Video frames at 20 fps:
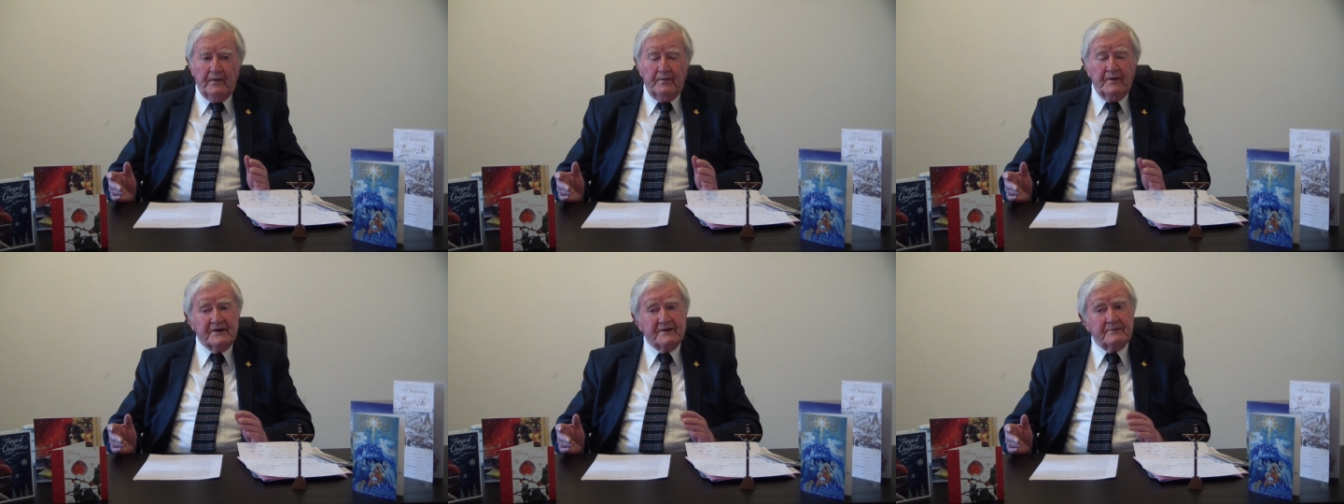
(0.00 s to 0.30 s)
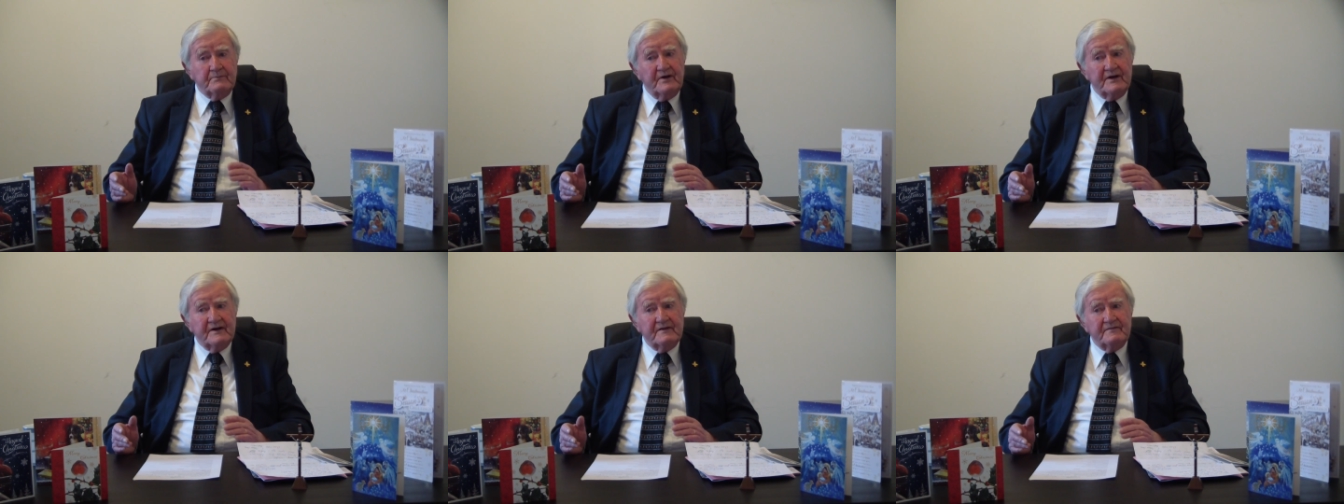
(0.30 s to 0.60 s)
when
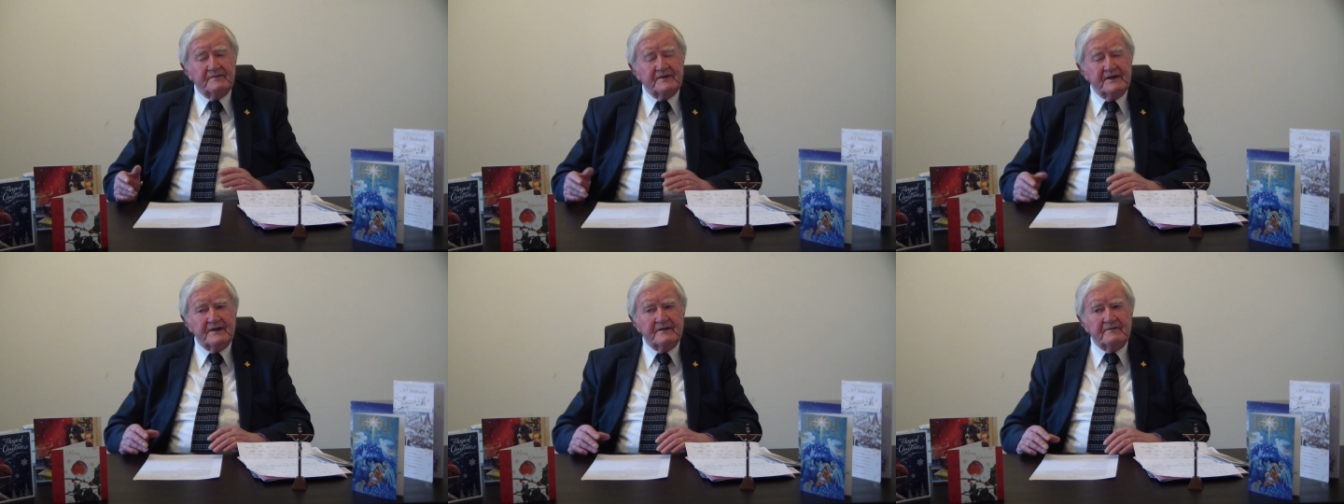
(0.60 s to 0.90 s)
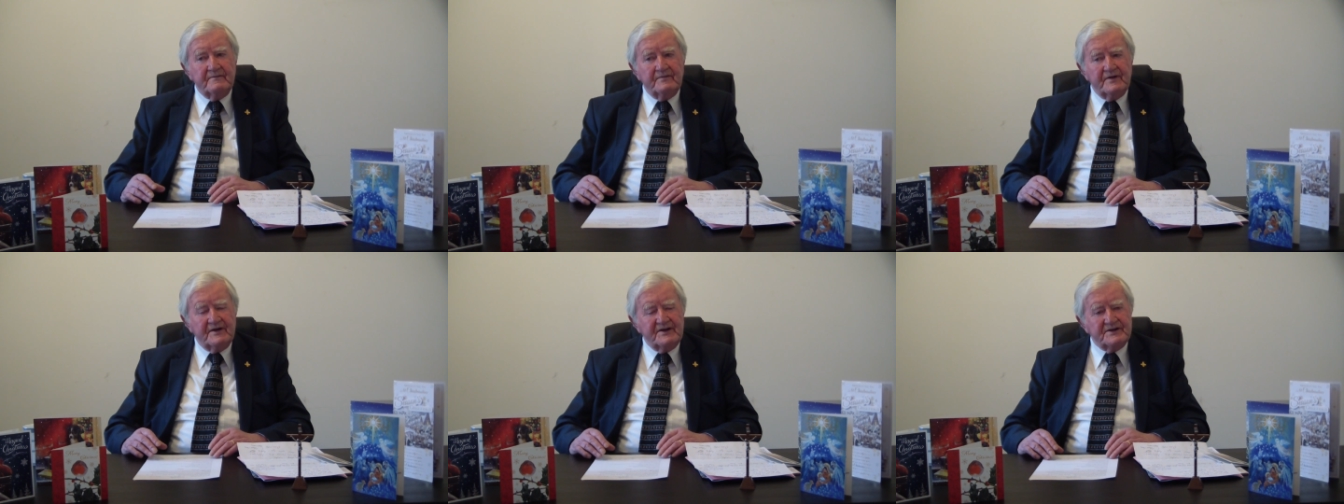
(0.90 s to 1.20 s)
they might have
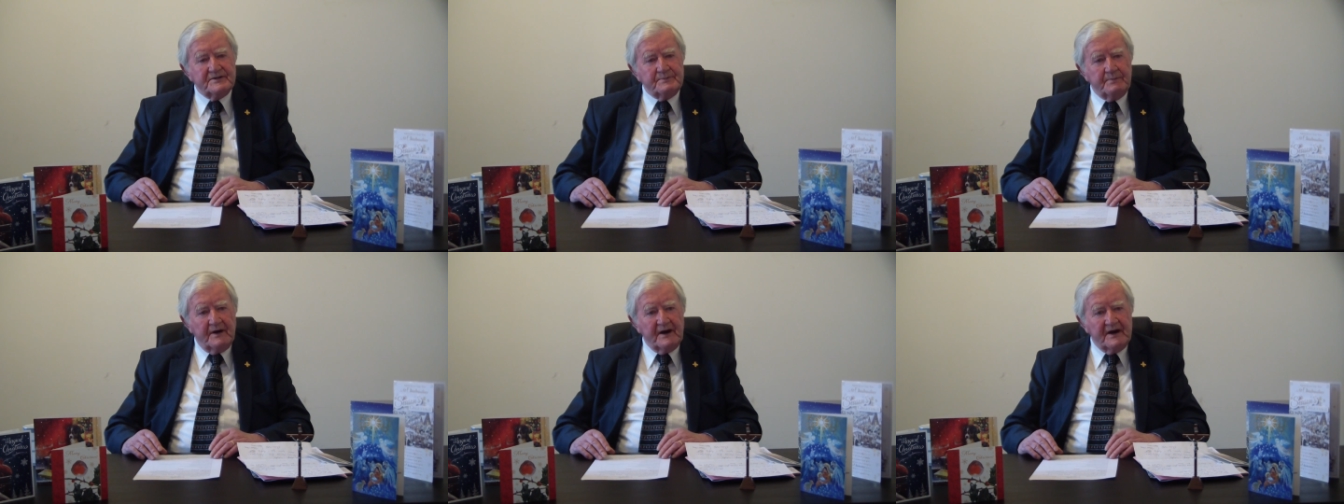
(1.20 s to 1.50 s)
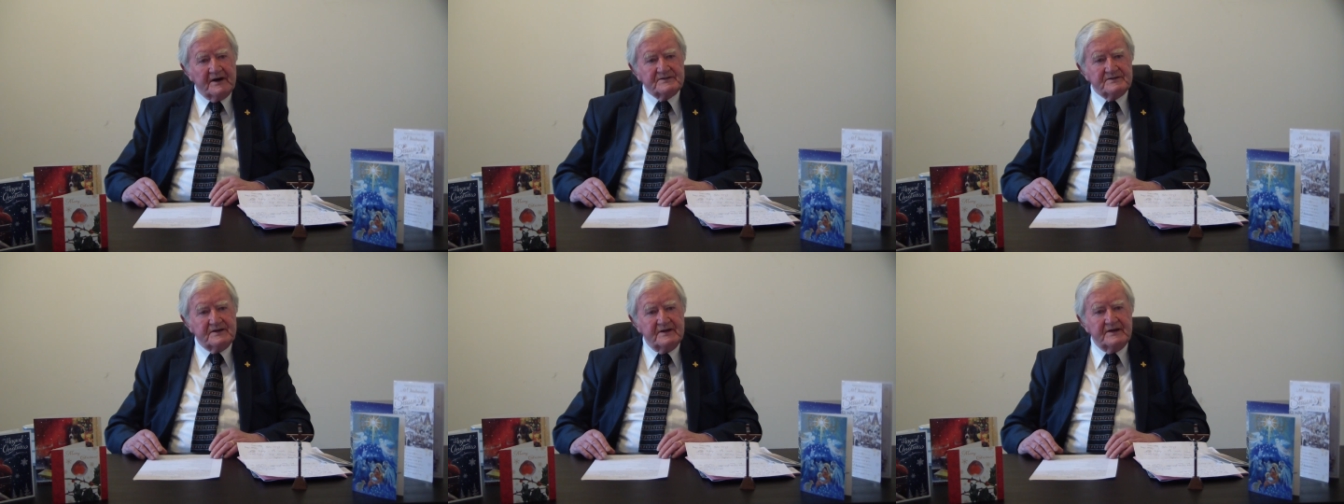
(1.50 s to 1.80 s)
eaten very
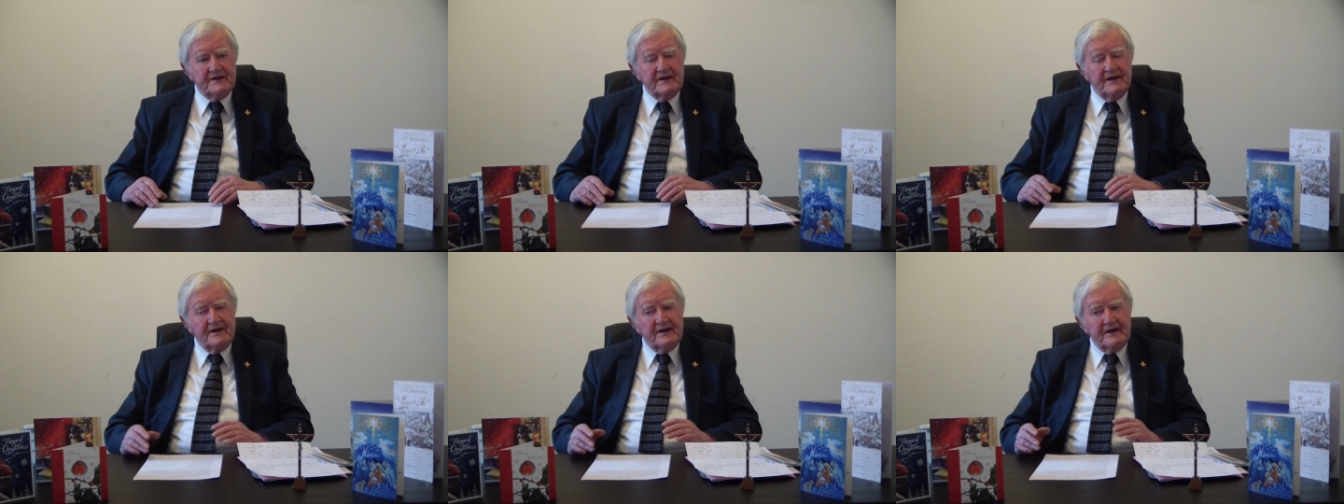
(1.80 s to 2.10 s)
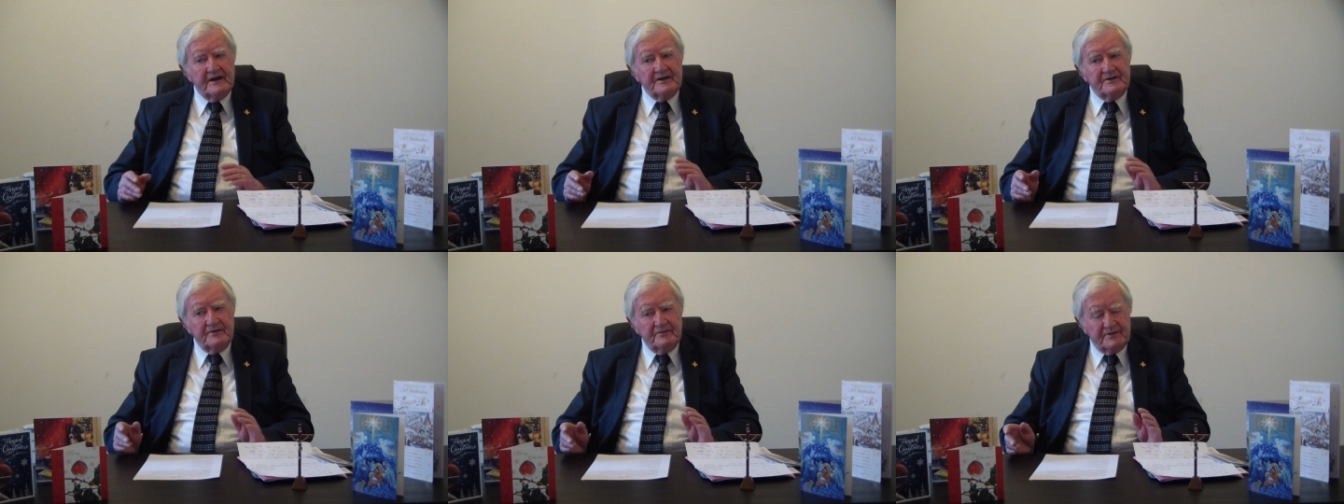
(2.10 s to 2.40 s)
sparsely
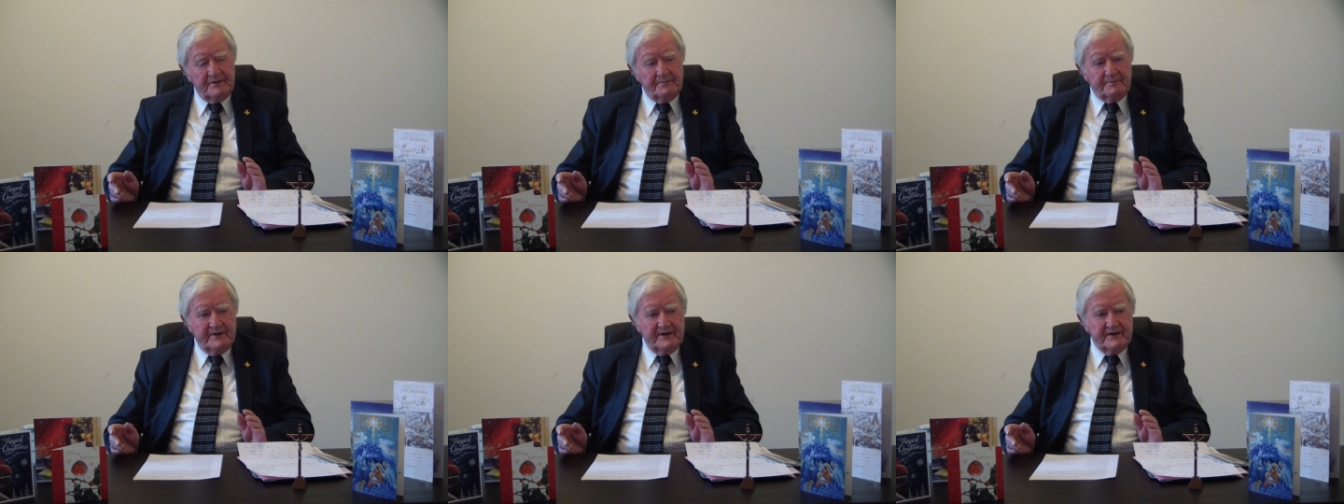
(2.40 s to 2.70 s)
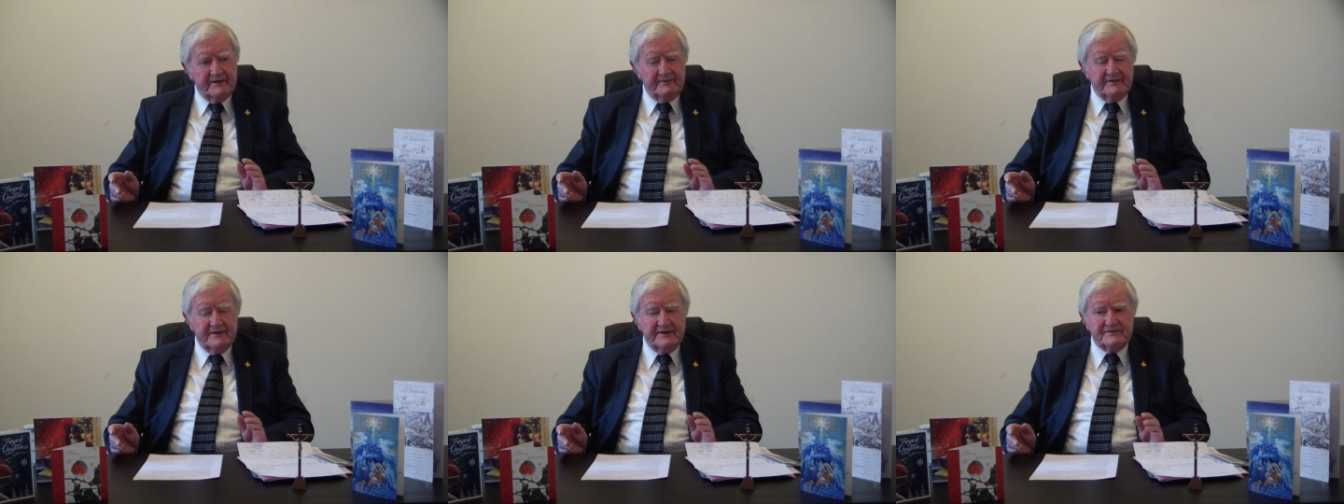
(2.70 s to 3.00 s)
in other
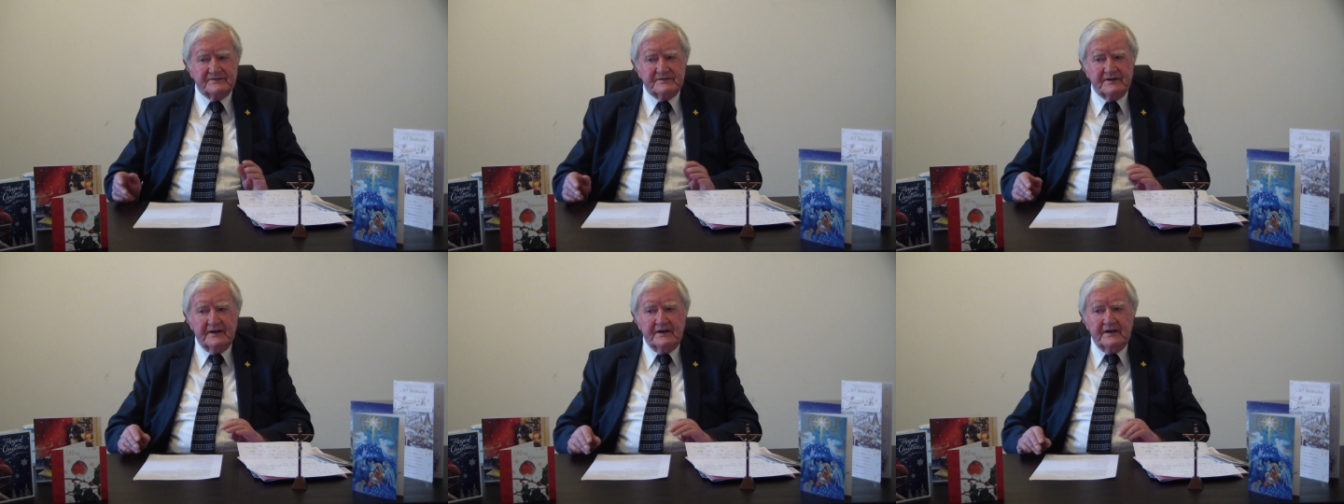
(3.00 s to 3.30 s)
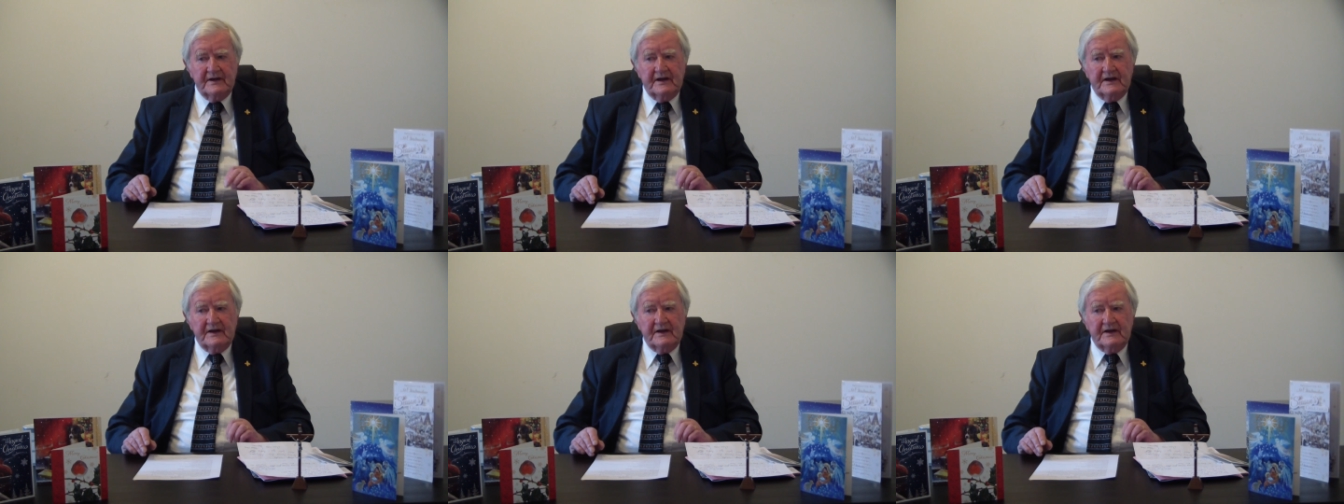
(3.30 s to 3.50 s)
periods.